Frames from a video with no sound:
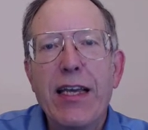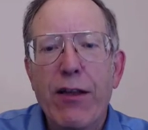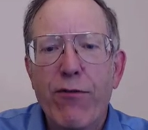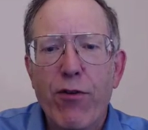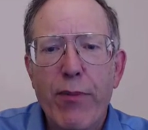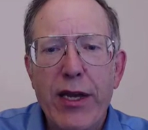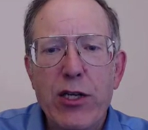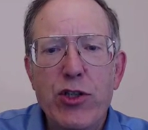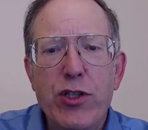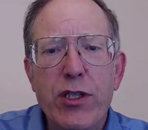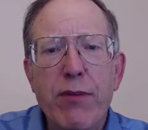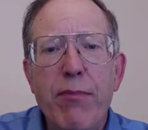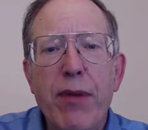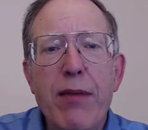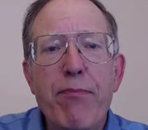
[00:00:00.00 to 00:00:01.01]
information
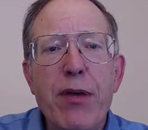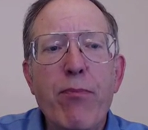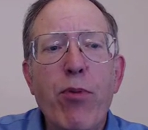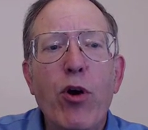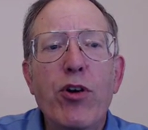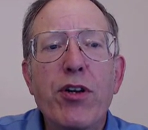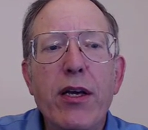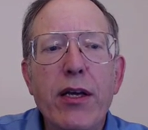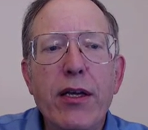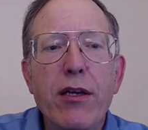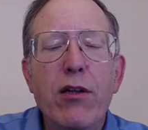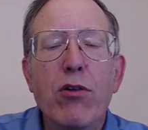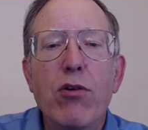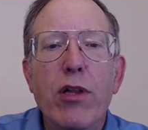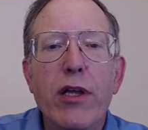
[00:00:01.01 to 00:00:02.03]
that might be
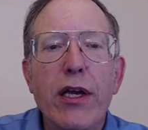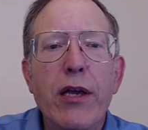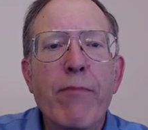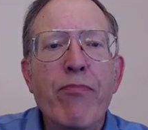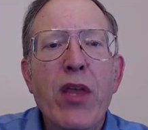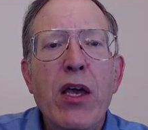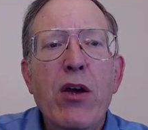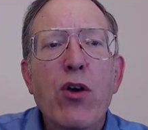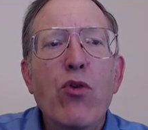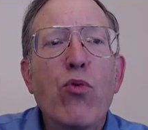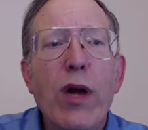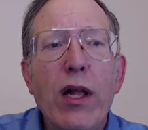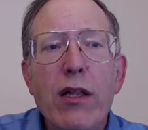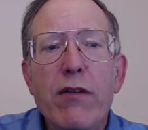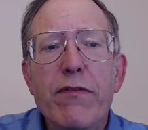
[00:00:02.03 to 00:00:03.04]
particularly
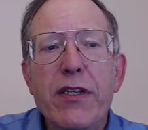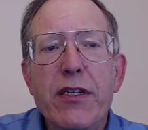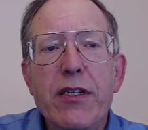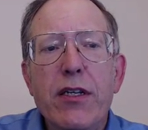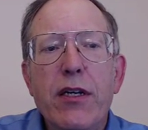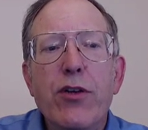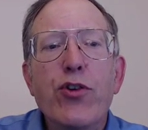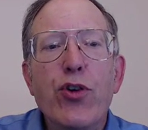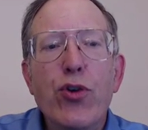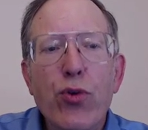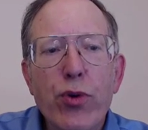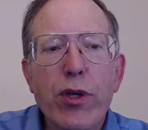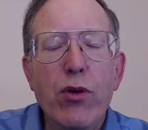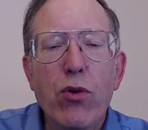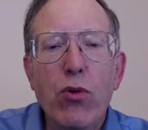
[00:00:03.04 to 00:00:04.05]
relevant to
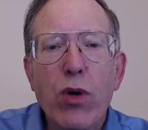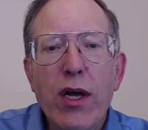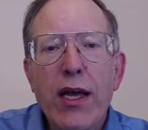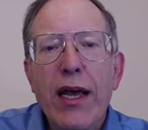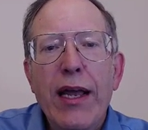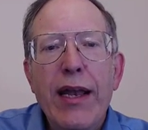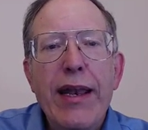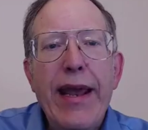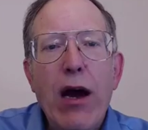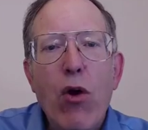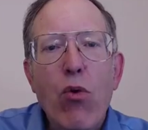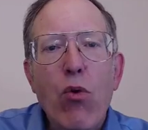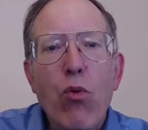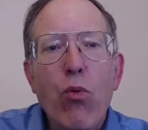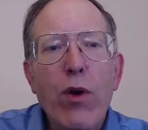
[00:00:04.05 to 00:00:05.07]
you. Now,
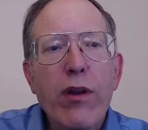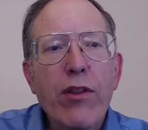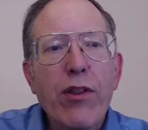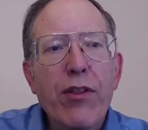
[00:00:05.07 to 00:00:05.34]
one of the